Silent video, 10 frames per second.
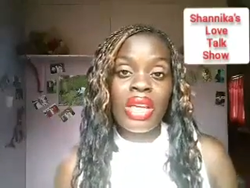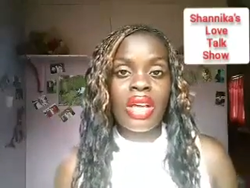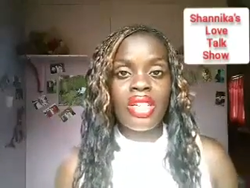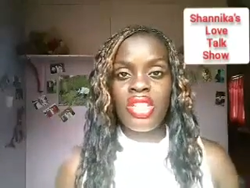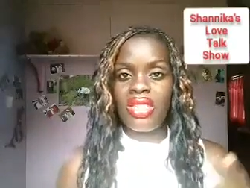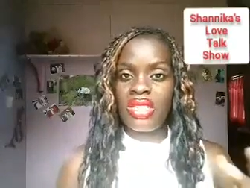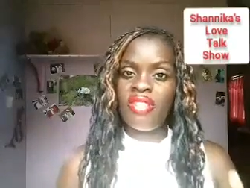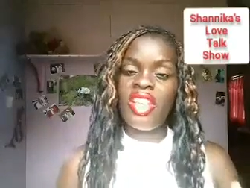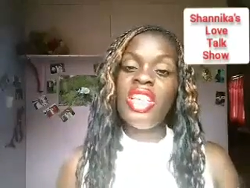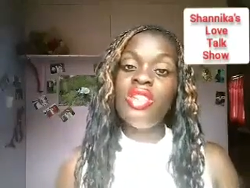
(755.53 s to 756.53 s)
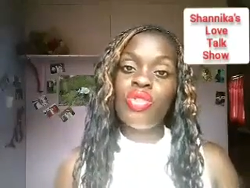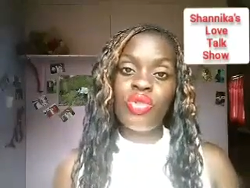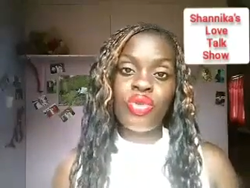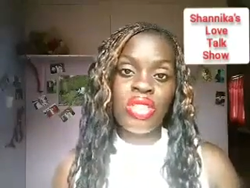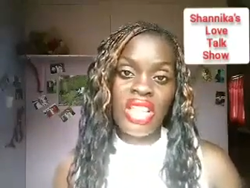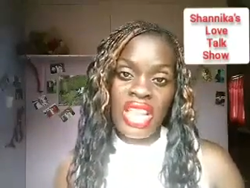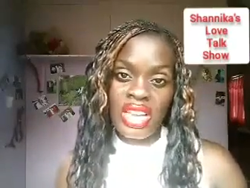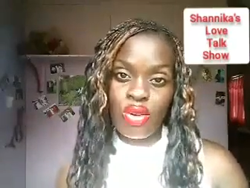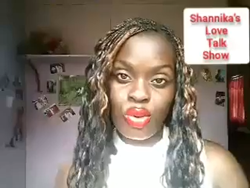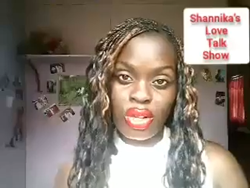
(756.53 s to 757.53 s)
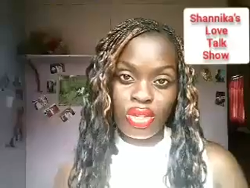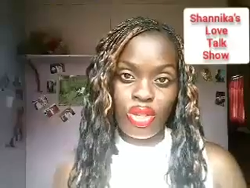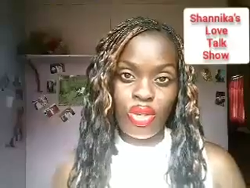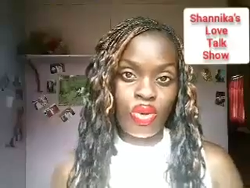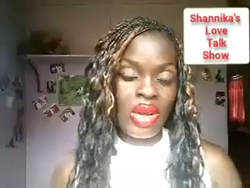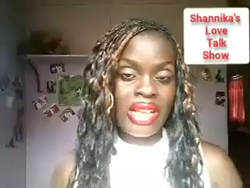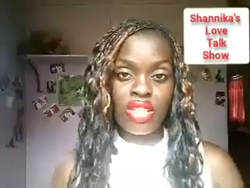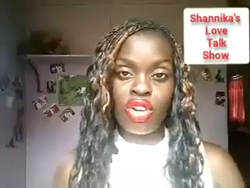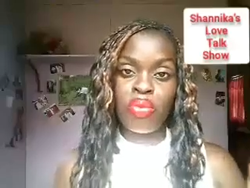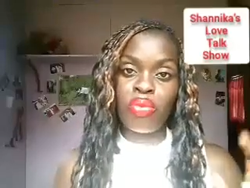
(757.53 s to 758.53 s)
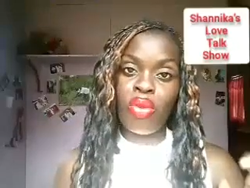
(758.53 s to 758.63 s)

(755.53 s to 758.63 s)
her she's never introduced anyone to you as her